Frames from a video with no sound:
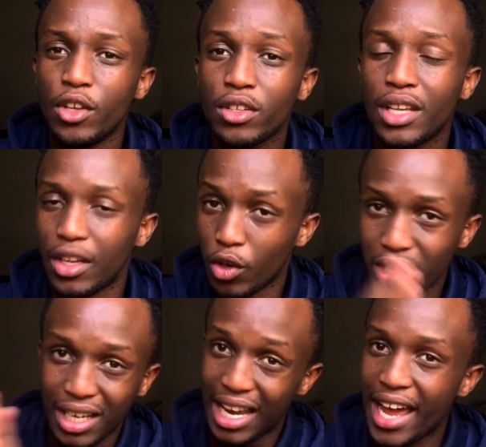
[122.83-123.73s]

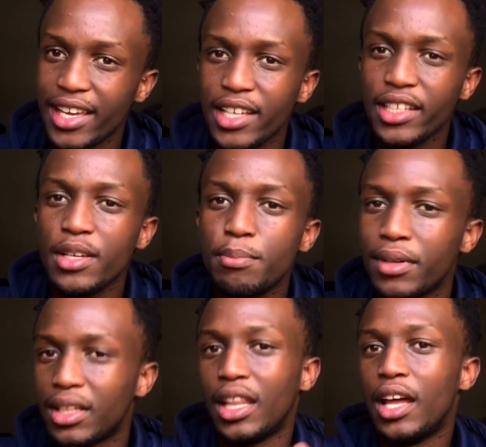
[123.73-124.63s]
not liking them,
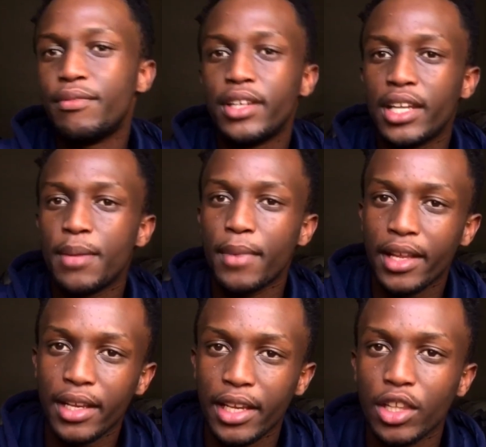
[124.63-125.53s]
but loving them,
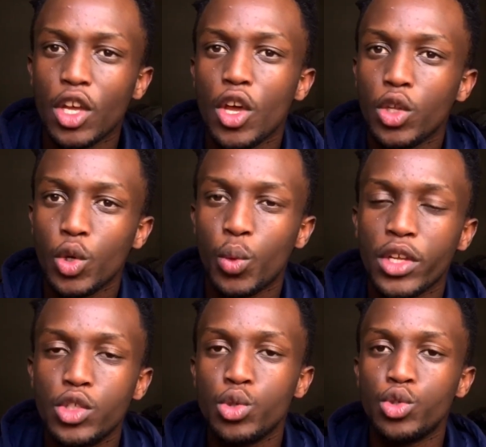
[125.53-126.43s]
and then you
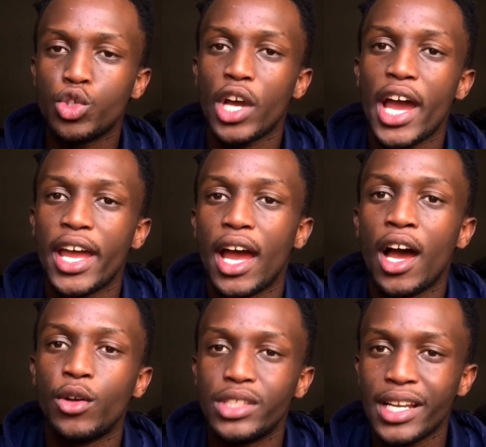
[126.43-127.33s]
want to try
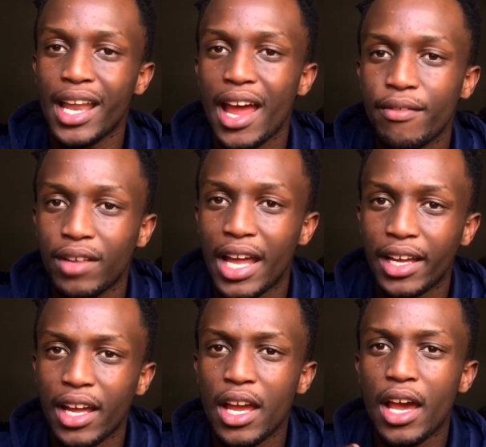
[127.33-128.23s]
out and have
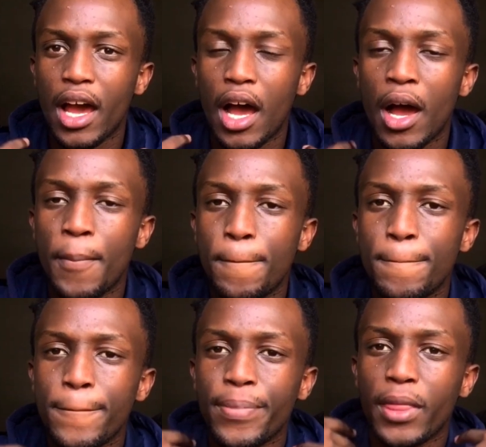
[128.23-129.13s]
like
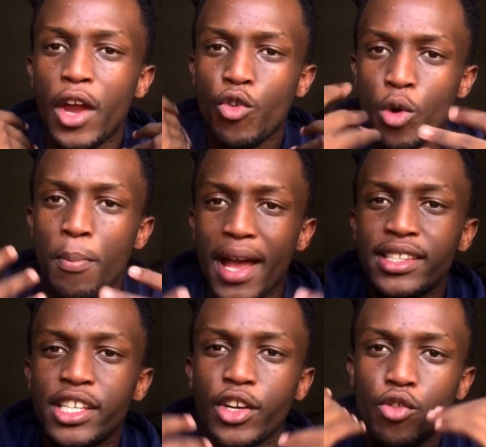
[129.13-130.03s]
a
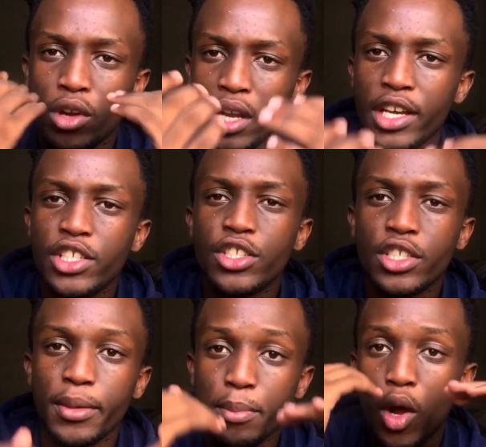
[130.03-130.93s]
romantic
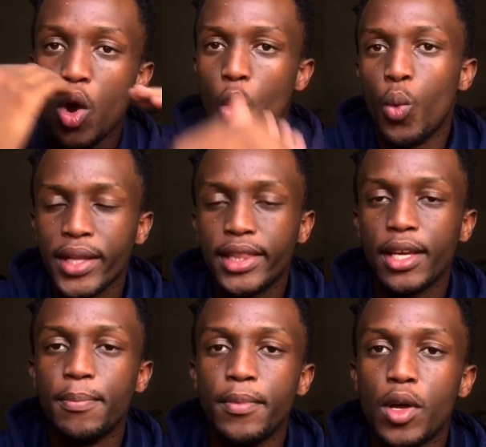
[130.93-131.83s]
relationship with them.